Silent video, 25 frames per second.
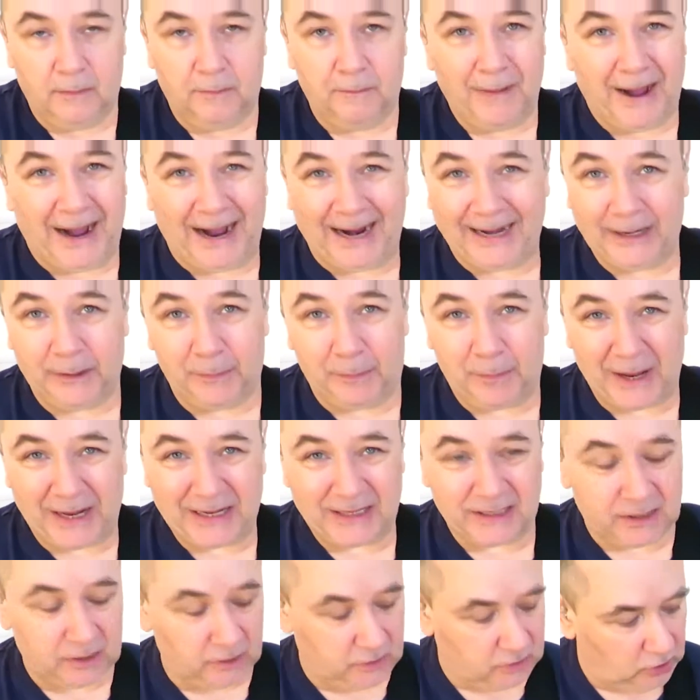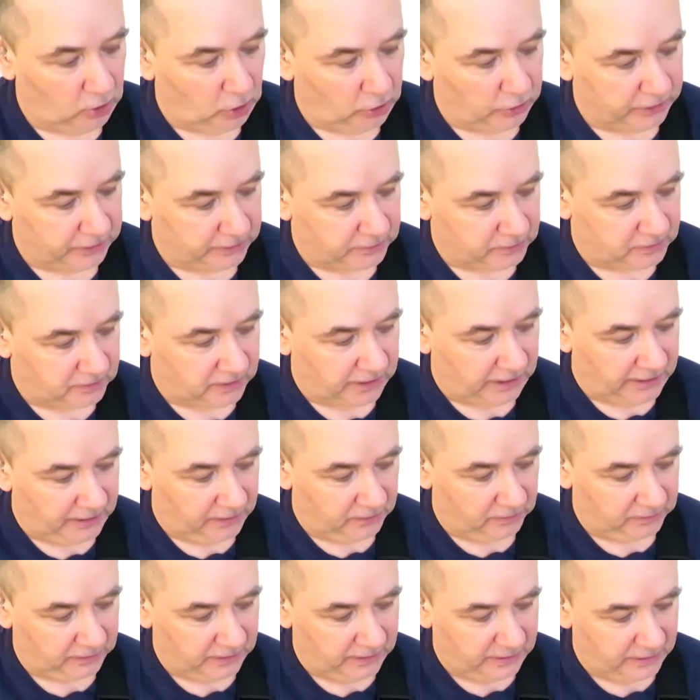minor pentatonic
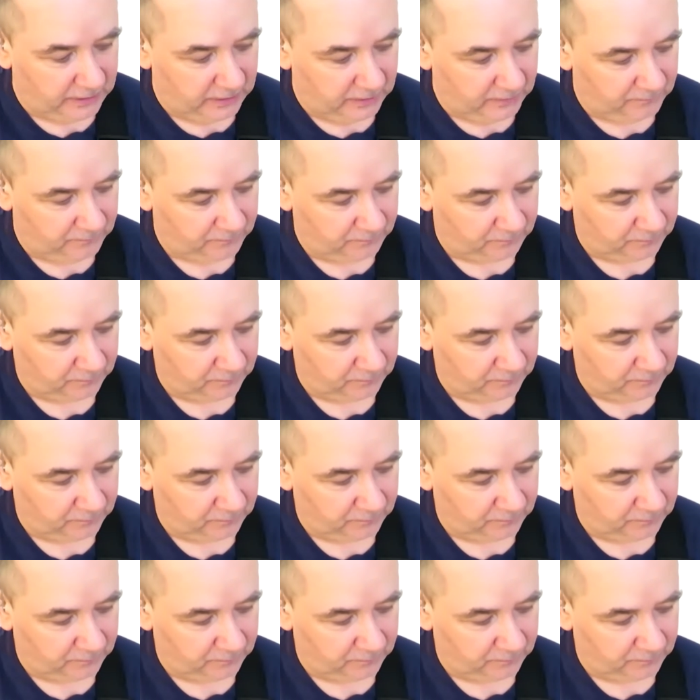scale there.